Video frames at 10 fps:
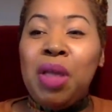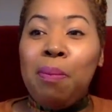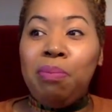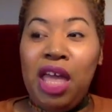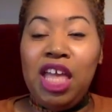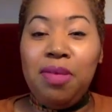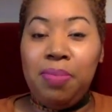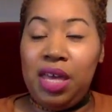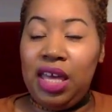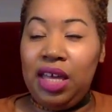
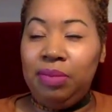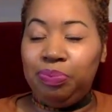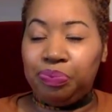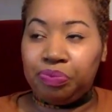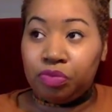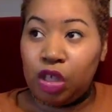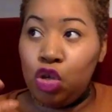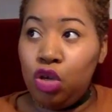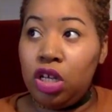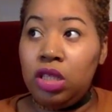maybe
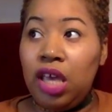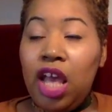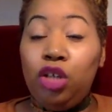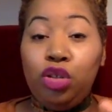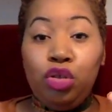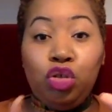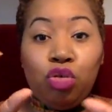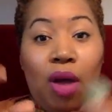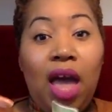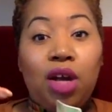you could take 2
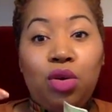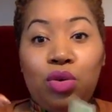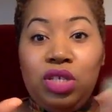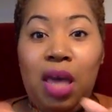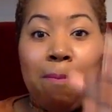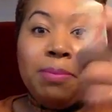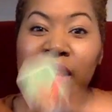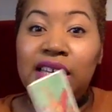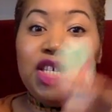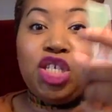triangles that
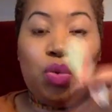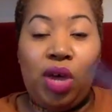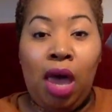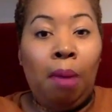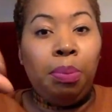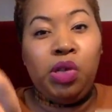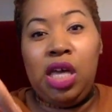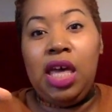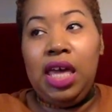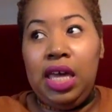make a square and put
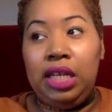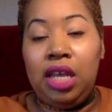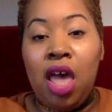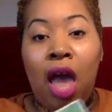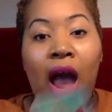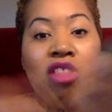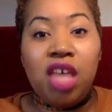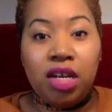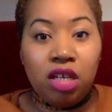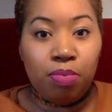it in, and
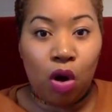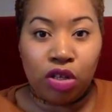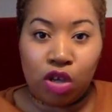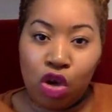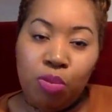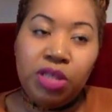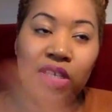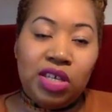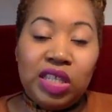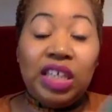then the box opens
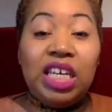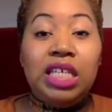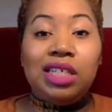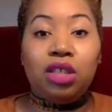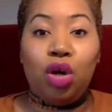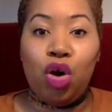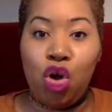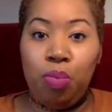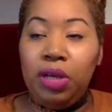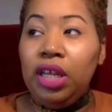and it's the key to the
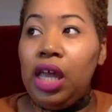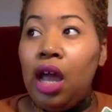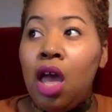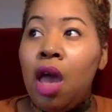opening,